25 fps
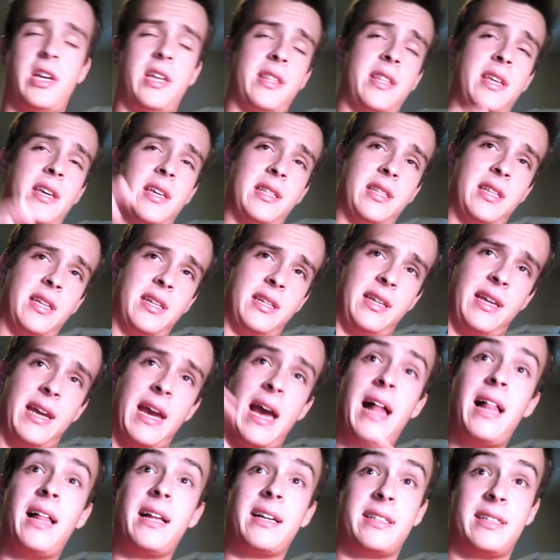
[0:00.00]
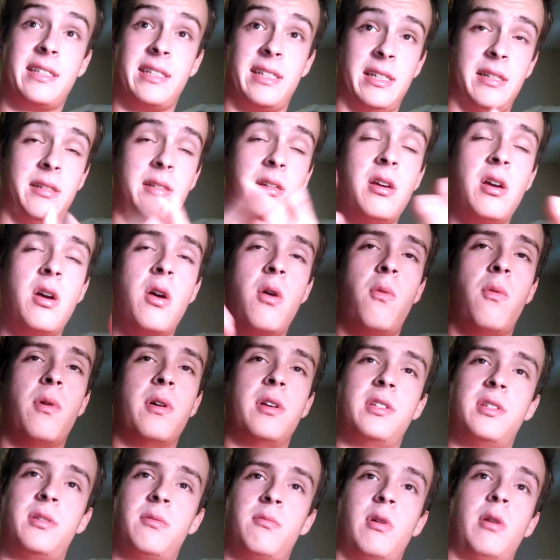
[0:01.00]
And then the Galaxy
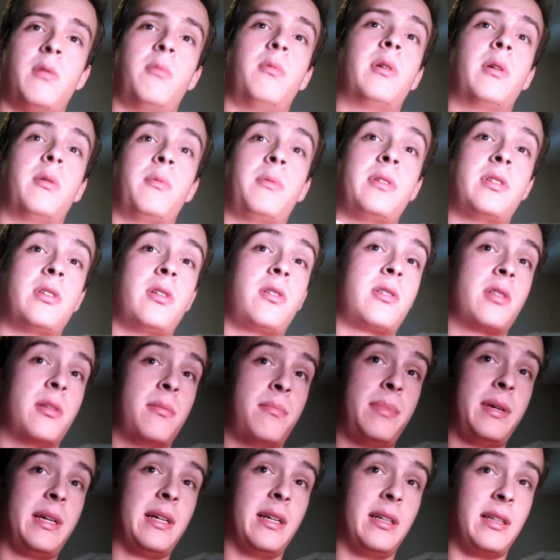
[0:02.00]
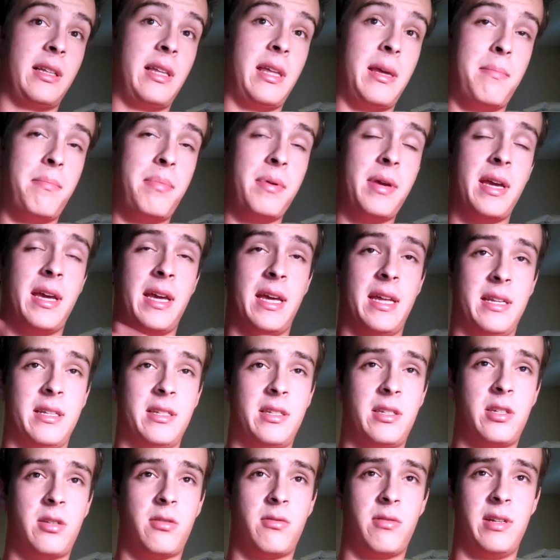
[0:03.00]
was the one where we took the big leap in
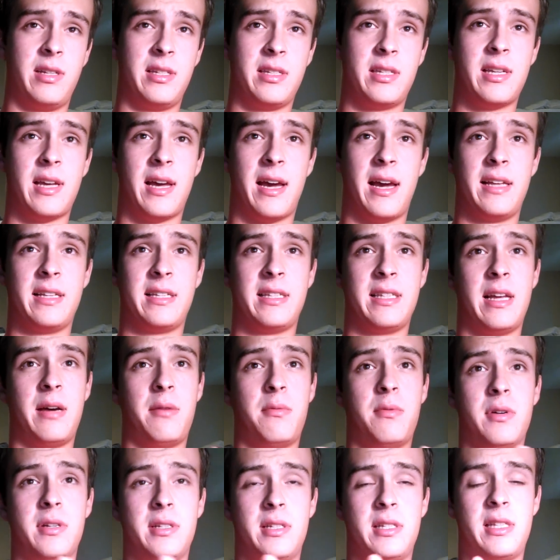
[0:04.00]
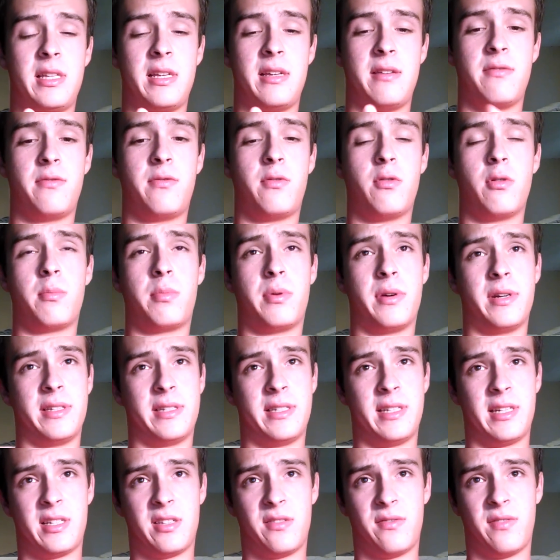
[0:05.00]
screen size, and that was the
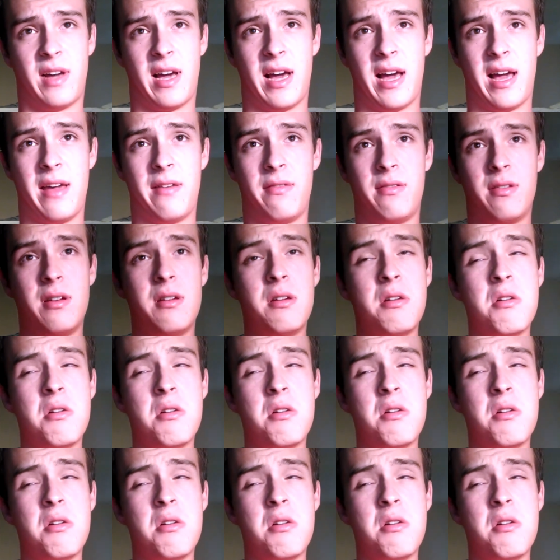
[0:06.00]
4.65.